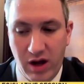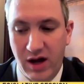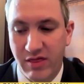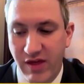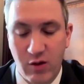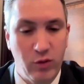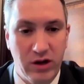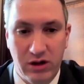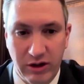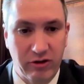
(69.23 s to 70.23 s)
They
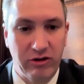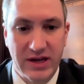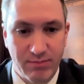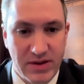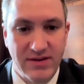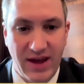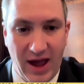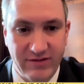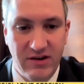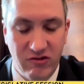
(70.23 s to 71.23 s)
will literally be
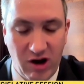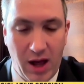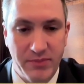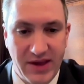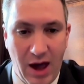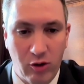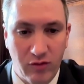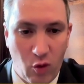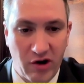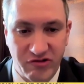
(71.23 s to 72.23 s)
taxing jobs out of
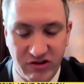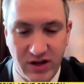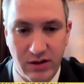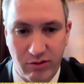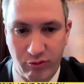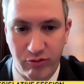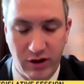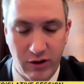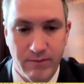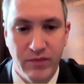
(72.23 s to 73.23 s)
Washington through
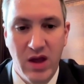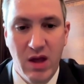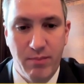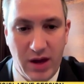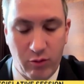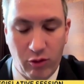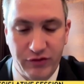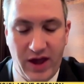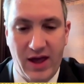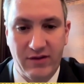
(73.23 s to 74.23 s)
their payroll
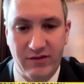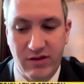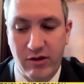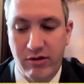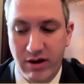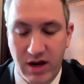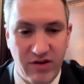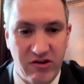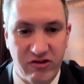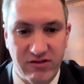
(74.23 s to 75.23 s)
tax, their
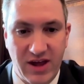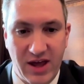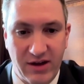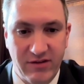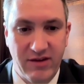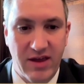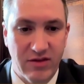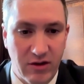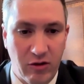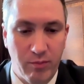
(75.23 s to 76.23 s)
innovation tax, and
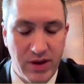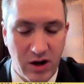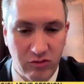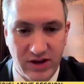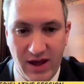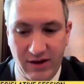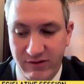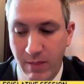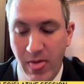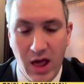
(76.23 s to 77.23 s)
their B&O tax.
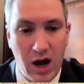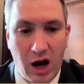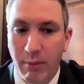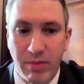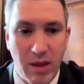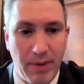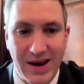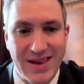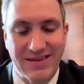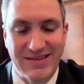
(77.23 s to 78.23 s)
But
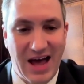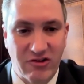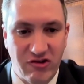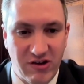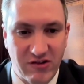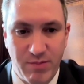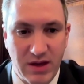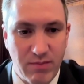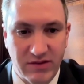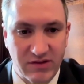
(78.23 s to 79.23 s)
it is not just
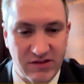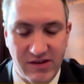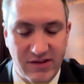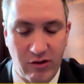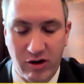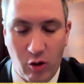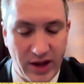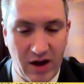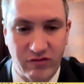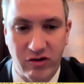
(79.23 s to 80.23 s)
big businesses they're going
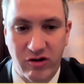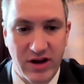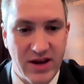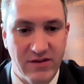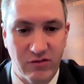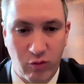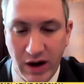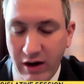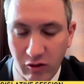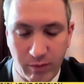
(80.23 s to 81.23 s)
after, it is
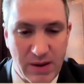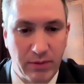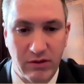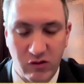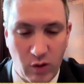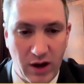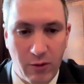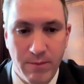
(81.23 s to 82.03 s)
regular people as well.